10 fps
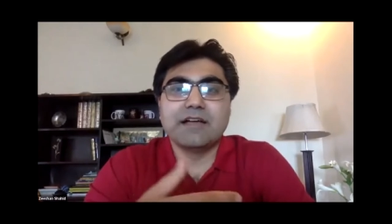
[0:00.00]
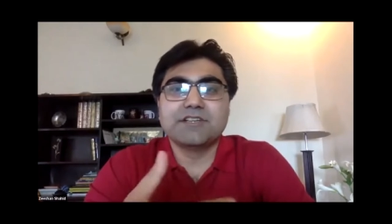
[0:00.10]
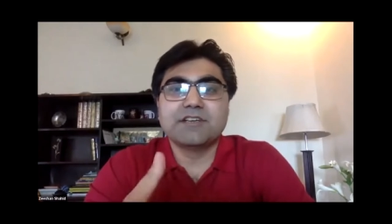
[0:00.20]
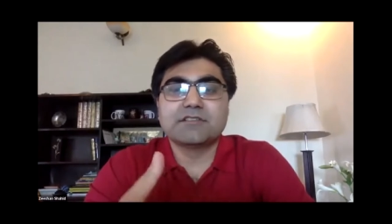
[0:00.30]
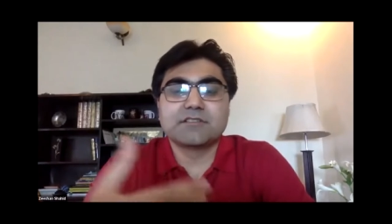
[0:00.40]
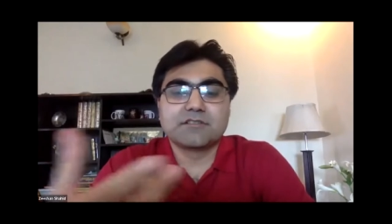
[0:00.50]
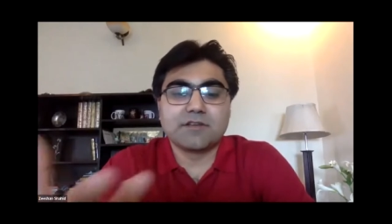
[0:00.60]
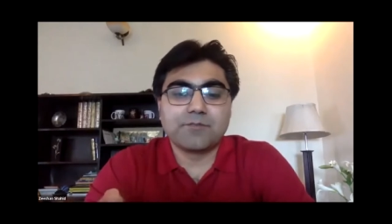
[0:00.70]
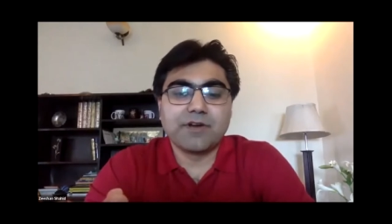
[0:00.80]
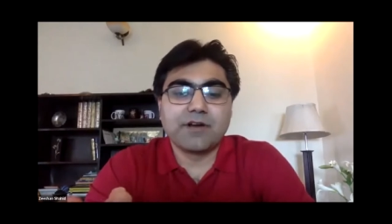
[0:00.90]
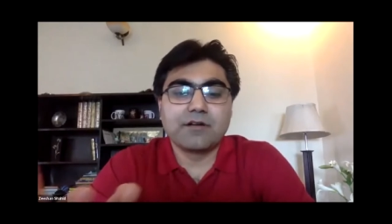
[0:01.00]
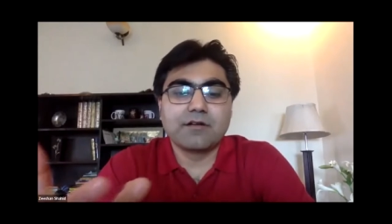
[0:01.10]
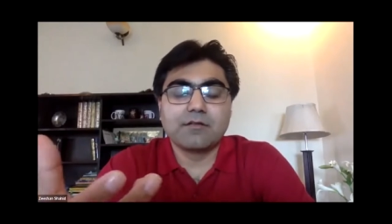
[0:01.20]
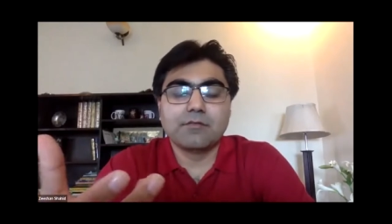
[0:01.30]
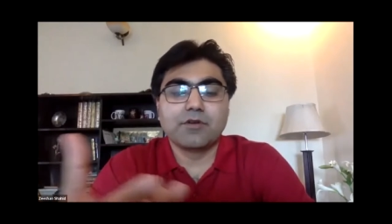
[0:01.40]
chain is disrupted
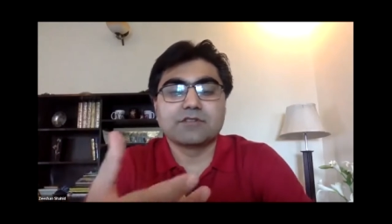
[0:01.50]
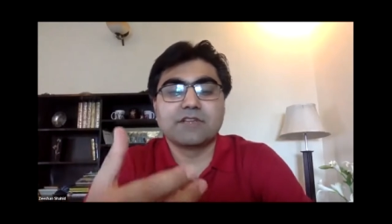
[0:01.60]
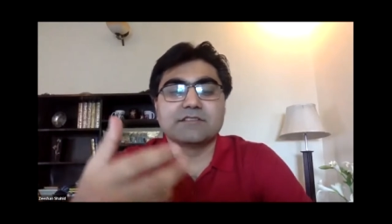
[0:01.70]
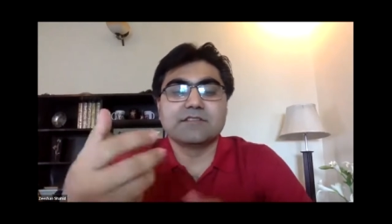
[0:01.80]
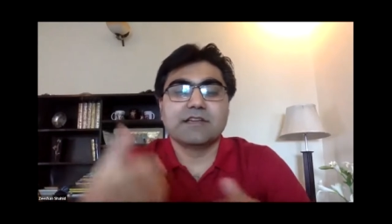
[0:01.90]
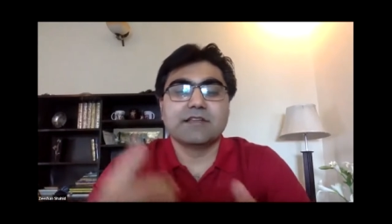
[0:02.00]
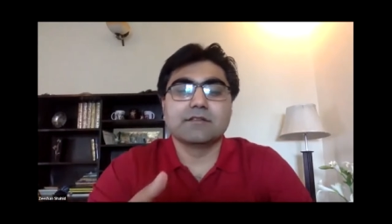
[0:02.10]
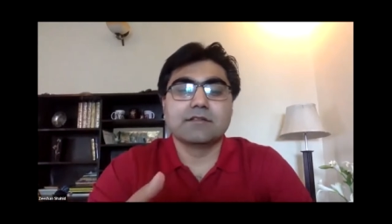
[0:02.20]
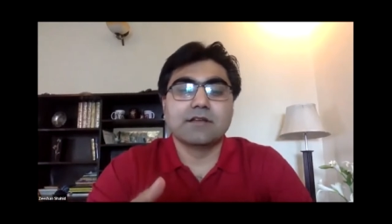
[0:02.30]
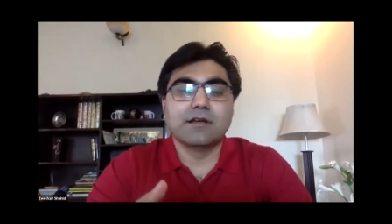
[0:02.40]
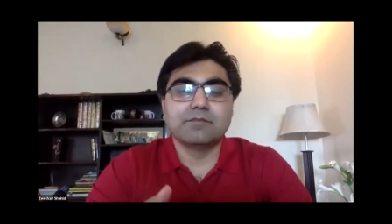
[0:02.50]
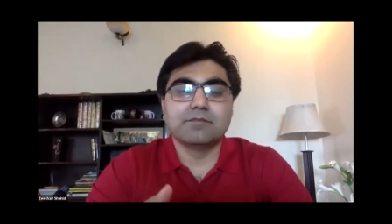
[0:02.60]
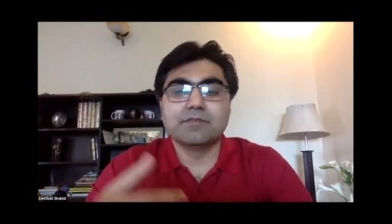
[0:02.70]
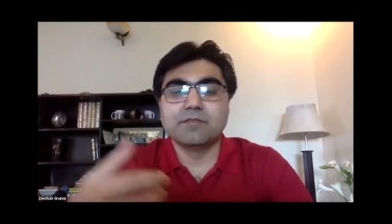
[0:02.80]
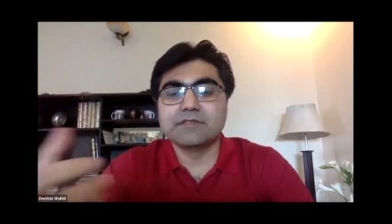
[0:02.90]
because let's say uh,
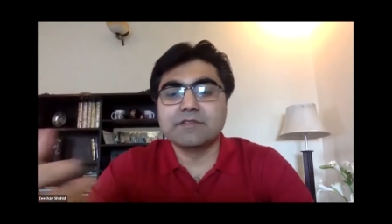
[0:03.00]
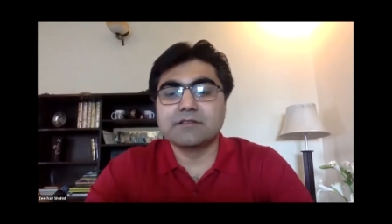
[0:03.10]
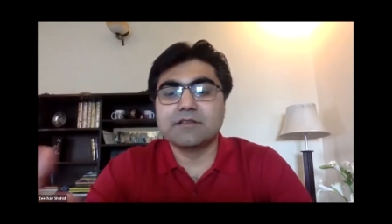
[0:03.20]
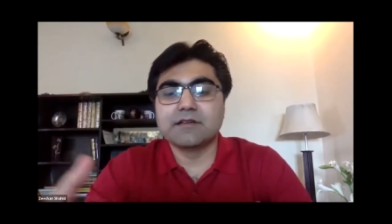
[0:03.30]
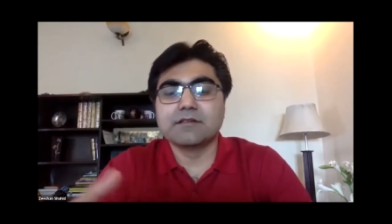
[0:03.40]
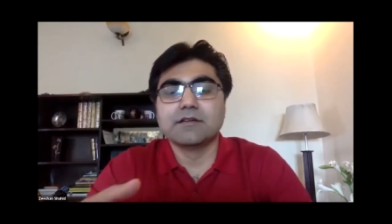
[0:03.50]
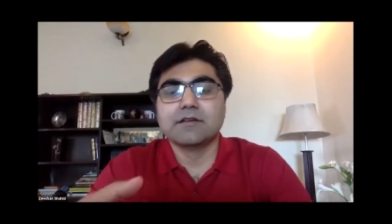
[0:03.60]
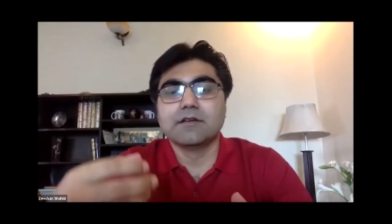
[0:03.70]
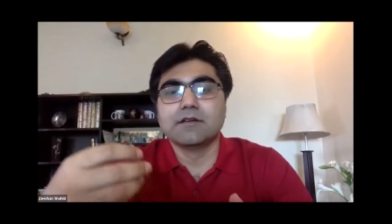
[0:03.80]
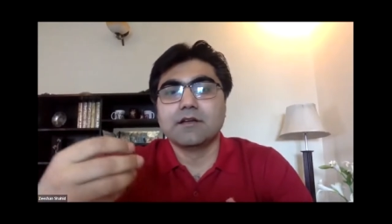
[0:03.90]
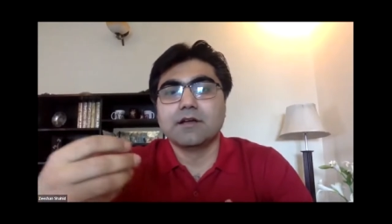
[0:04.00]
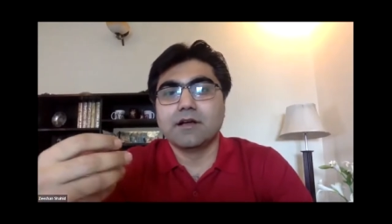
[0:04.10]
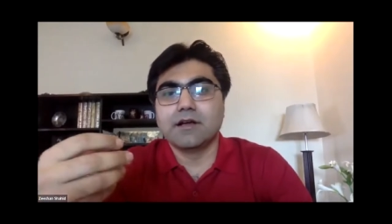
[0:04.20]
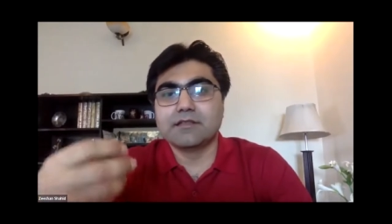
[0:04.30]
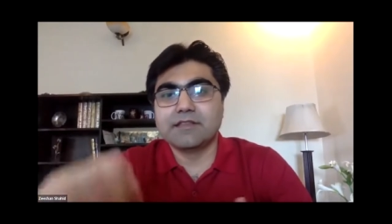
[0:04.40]
that that
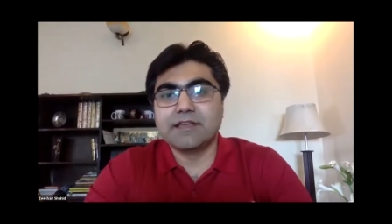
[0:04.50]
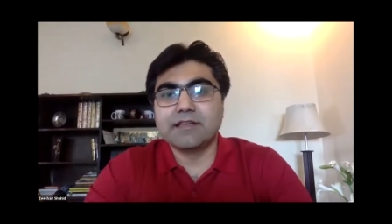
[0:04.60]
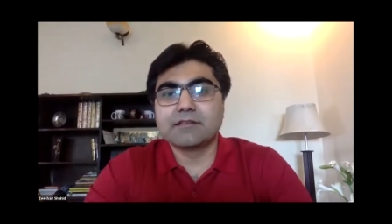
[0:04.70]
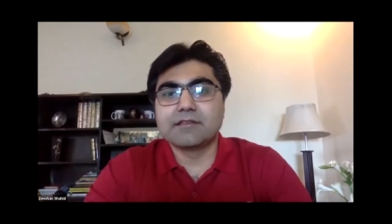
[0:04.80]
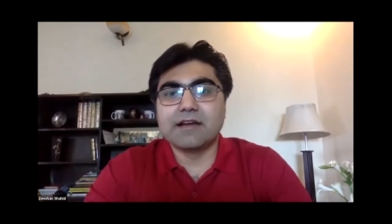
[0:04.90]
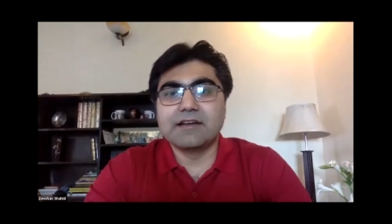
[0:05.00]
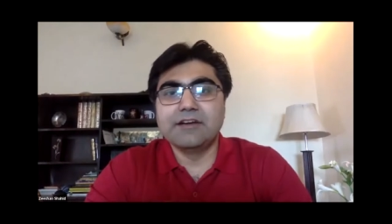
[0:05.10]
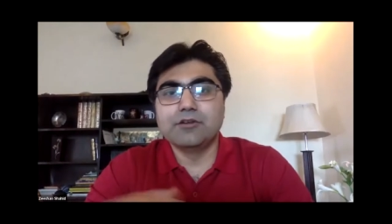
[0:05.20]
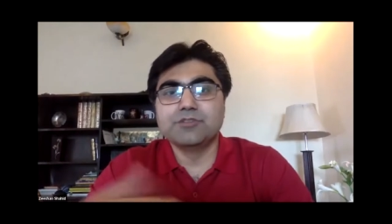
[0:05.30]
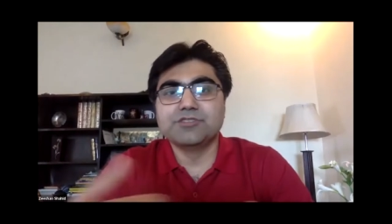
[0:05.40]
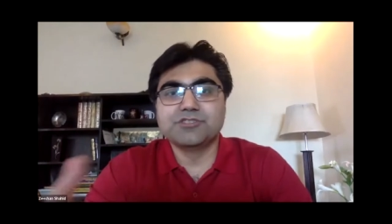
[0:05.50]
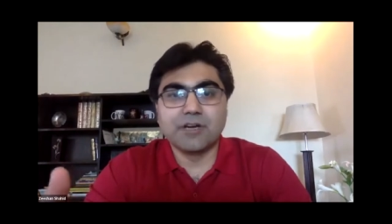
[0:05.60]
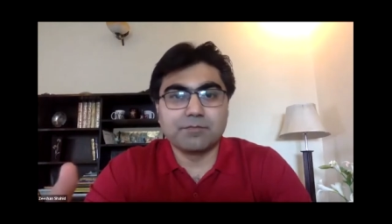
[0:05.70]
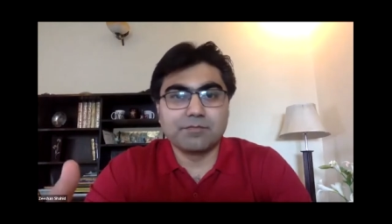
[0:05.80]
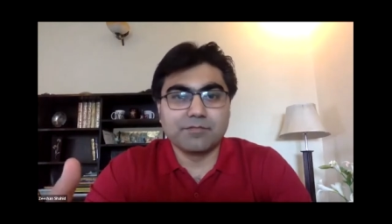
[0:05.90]
uh, things that need to be
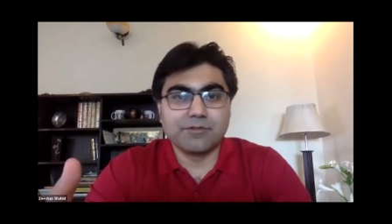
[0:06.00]
shipped.